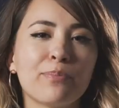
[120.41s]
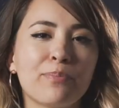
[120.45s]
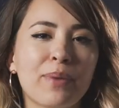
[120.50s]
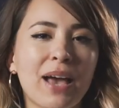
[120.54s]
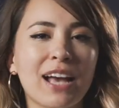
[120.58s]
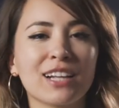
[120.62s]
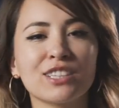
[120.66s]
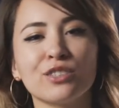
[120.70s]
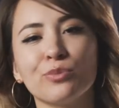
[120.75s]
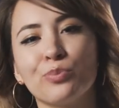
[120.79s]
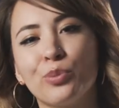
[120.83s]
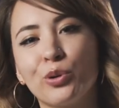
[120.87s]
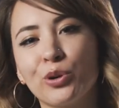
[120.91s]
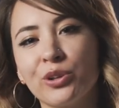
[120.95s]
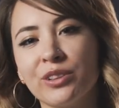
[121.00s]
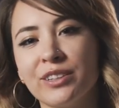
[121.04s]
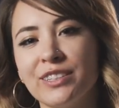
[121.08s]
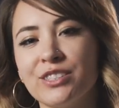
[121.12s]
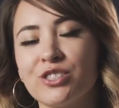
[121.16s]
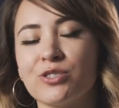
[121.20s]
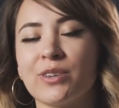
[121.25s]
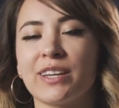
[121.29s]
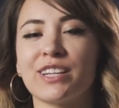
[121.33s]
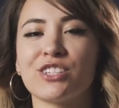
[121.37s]
head back to
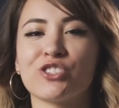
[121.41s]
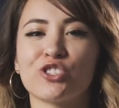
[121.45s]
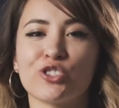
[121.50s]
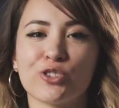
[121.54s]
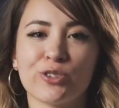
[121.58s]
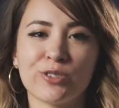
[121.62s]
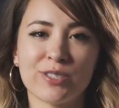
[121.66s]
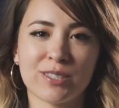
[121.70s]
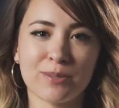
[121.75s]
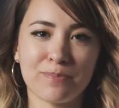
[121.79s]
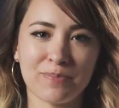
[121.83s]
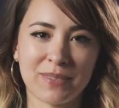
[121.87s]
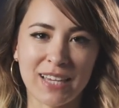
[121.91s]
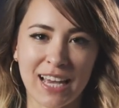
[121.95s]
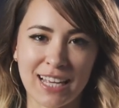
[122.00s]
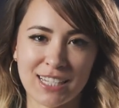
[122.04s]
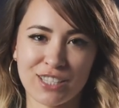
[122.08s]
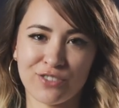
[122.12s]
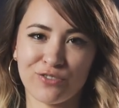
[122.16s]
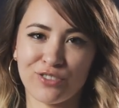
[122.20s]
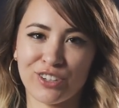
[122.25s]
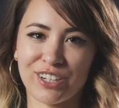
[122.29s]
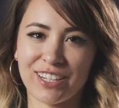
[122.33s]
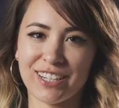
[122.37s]
Portland so I can show you some
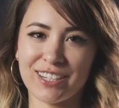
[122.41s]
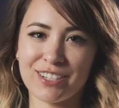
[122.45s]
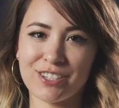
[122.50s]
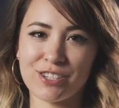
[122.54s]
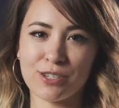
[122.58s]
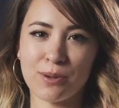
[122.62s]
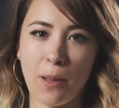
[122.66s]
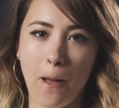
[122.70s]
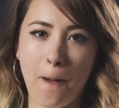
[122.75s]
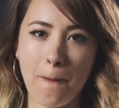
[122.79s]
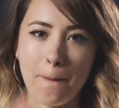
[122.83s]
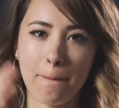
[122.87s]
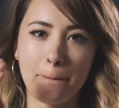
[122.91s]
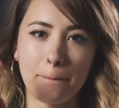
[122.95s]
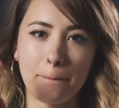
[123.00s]
test footage.